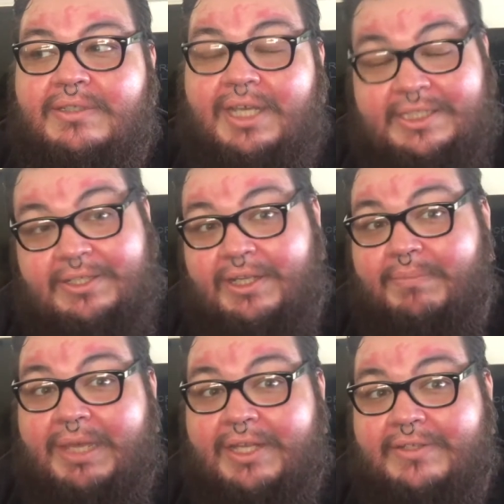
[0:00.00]
I talk
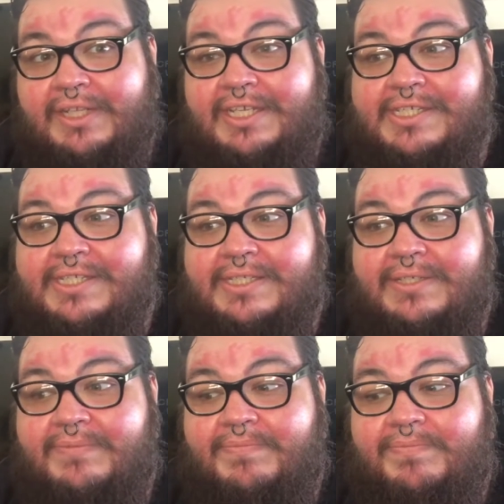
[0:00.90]
mad this.
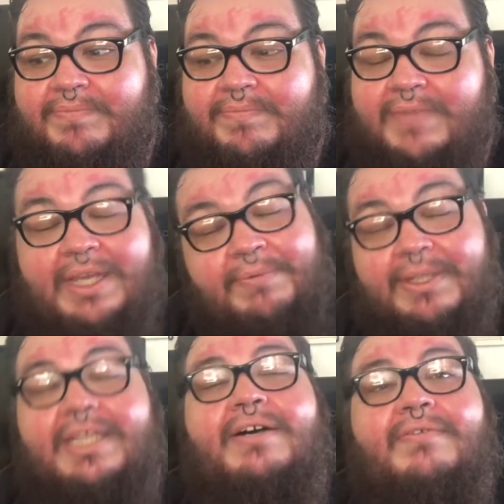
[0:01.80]
And
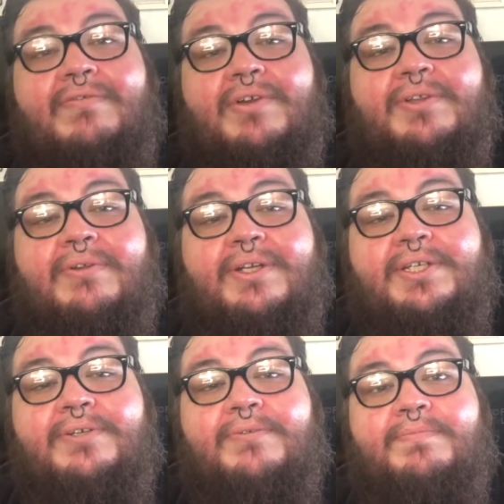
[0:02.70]
without further
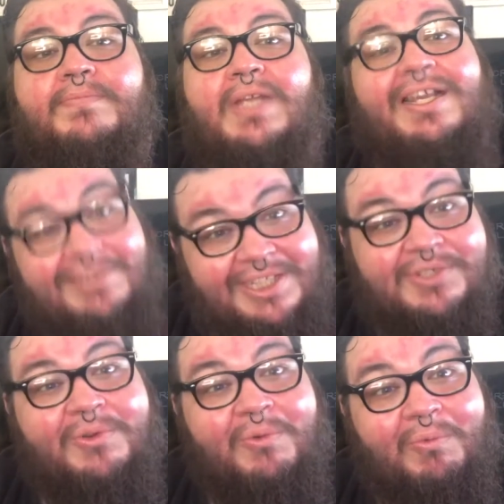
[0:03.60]
ado, let's
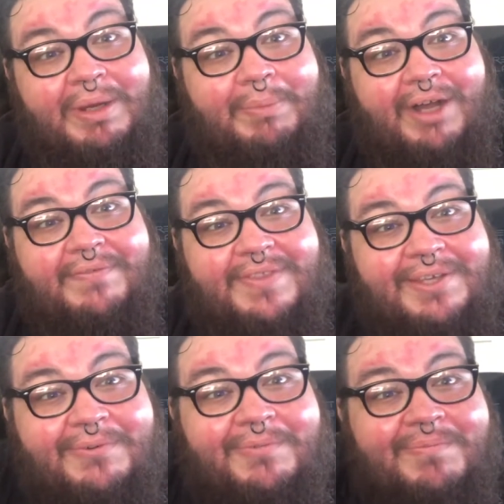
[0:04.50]
rip off
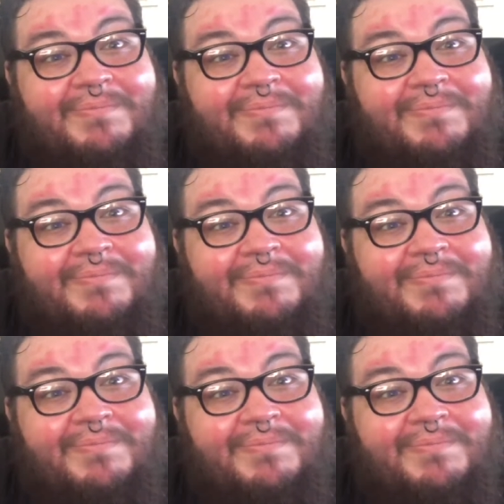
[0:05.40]
Thew.